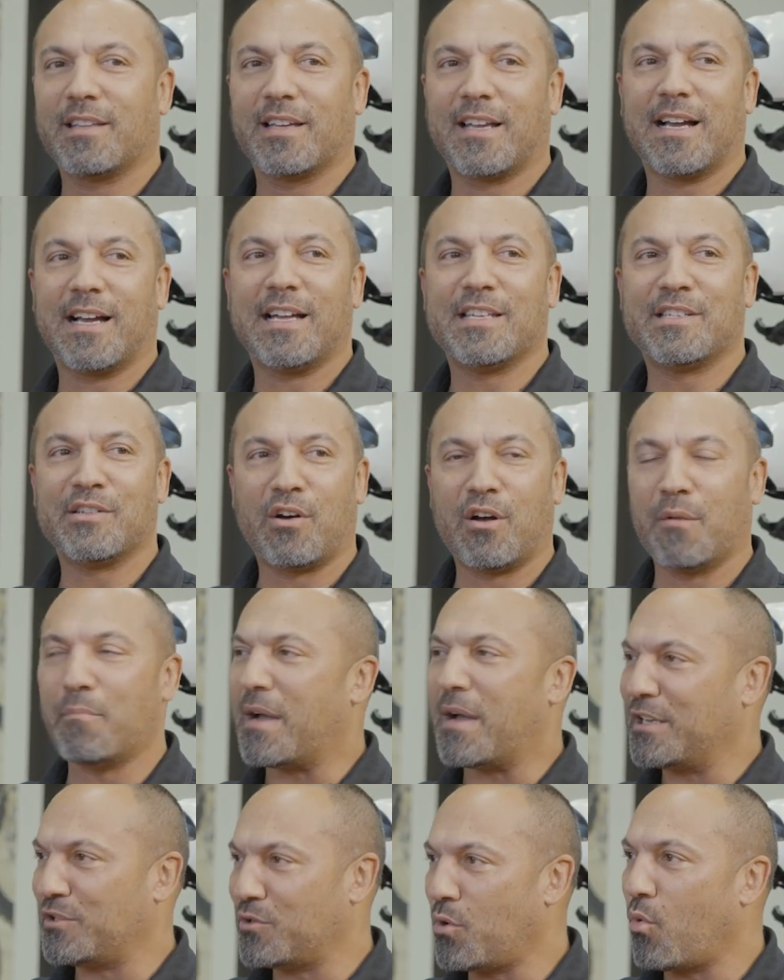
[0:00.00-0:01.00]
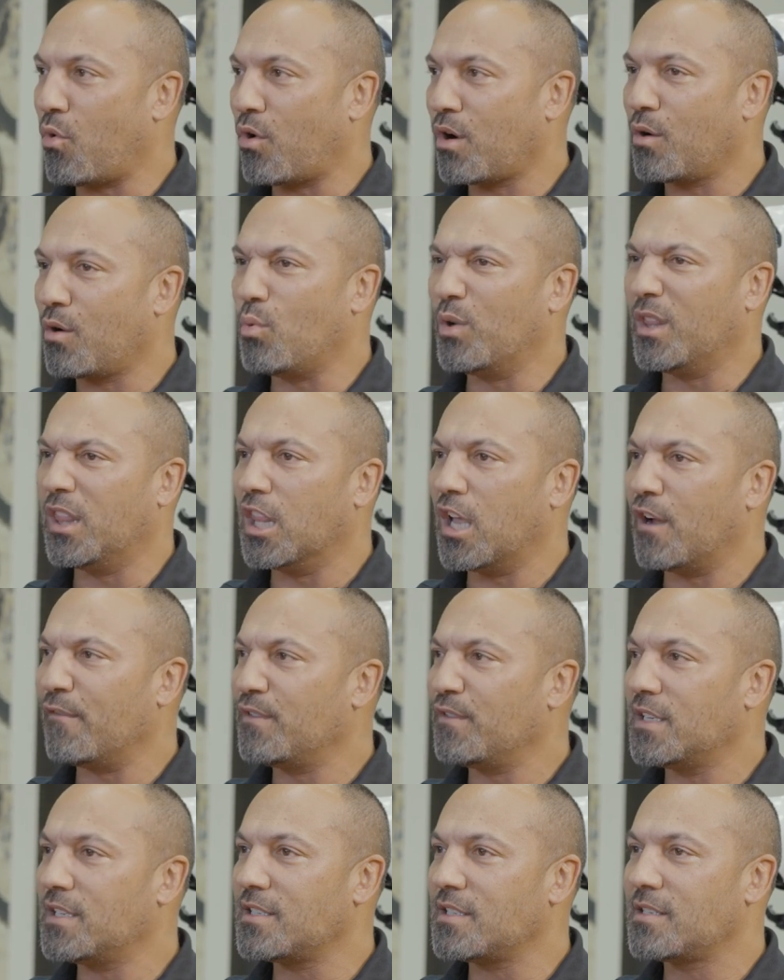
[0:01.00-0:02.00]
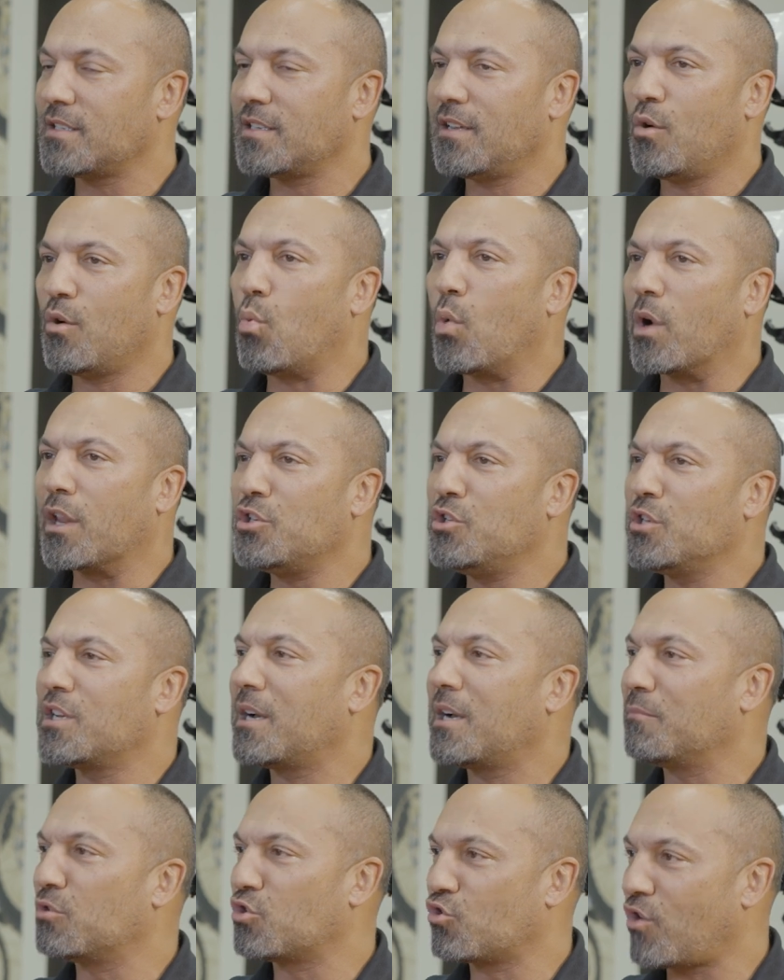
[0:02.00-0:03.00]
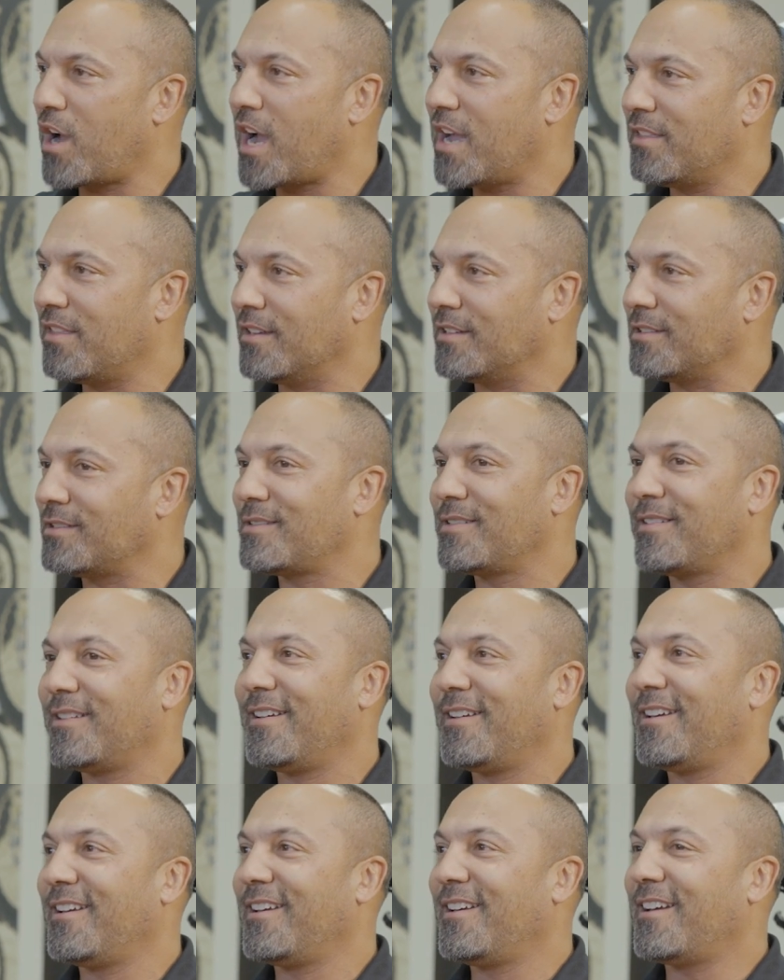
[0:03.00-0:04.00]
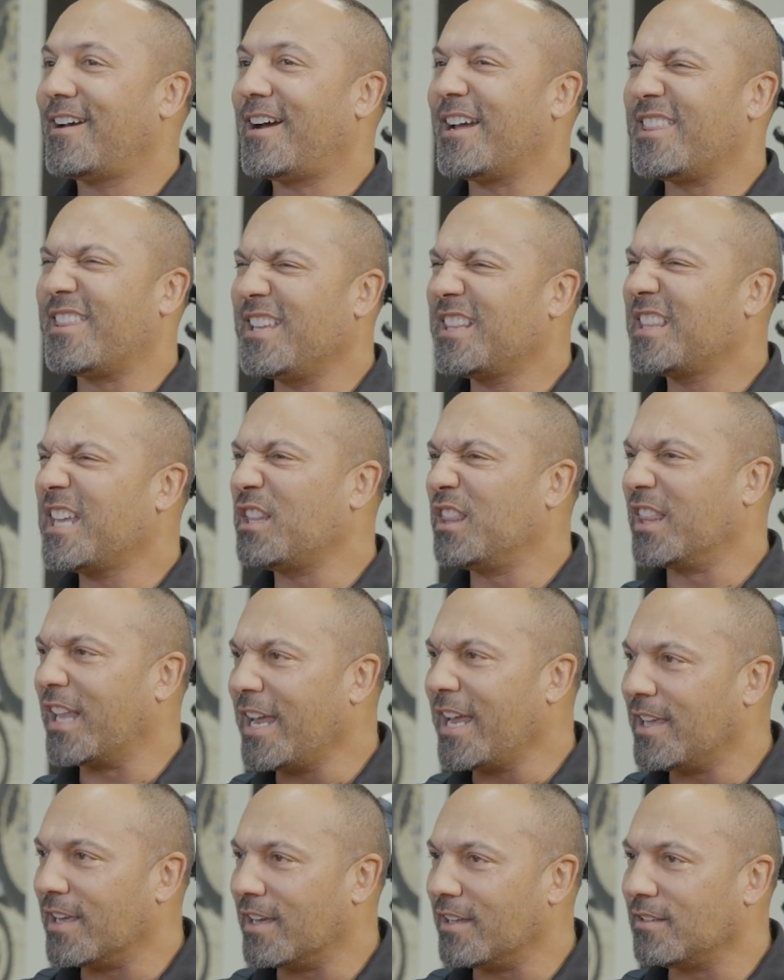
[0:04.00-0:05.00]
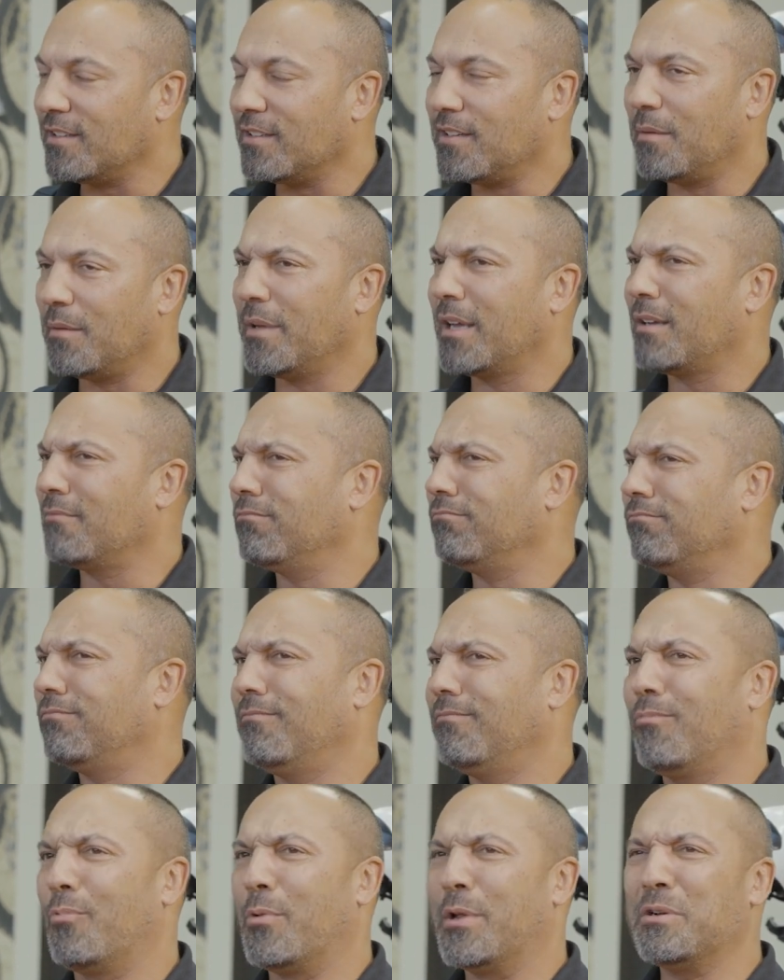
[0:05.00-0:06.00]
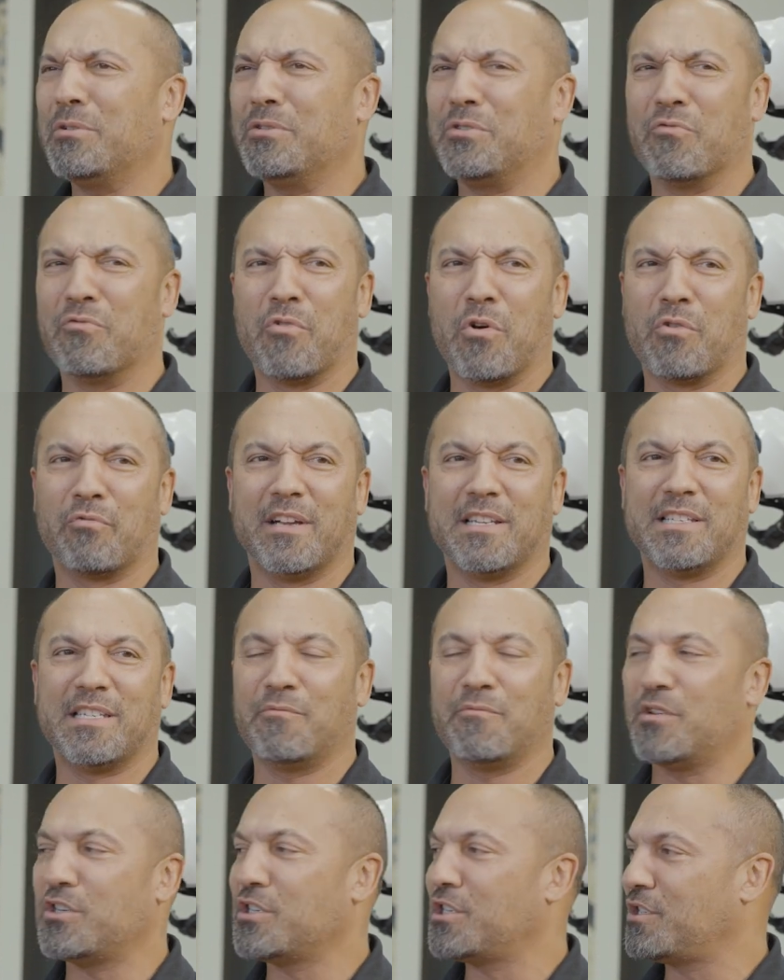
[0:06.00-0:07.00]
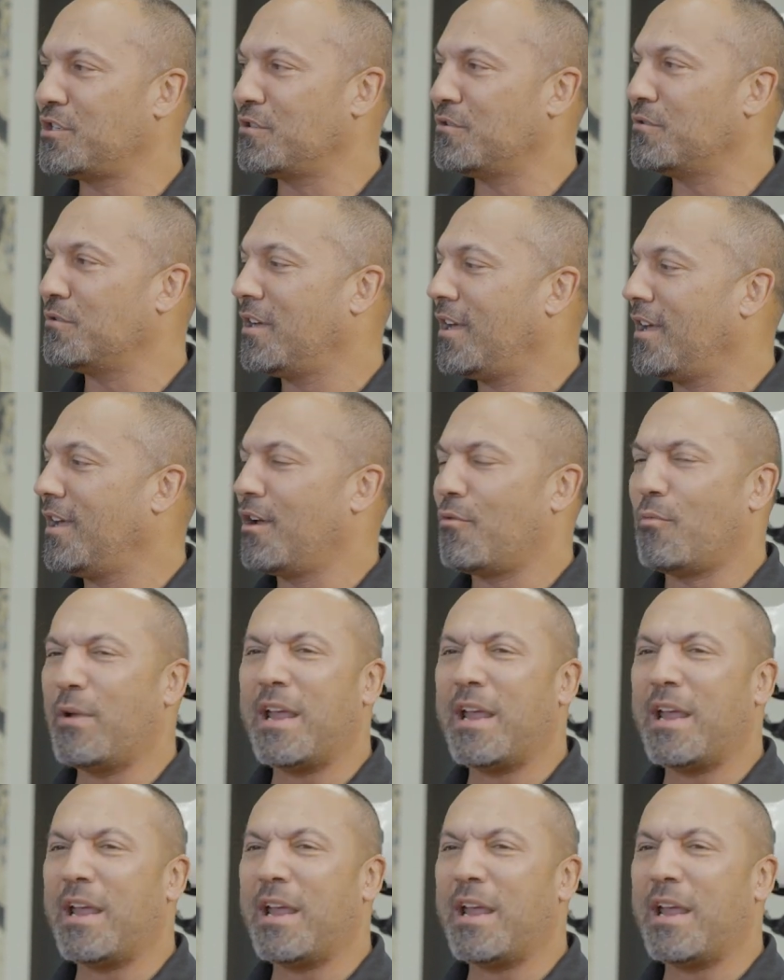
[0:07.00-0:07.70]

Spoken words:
a lot of the guys on my tour would love this. Why don't you come try this? I think they'd like it. I'm like, we don't do road racing. We just do,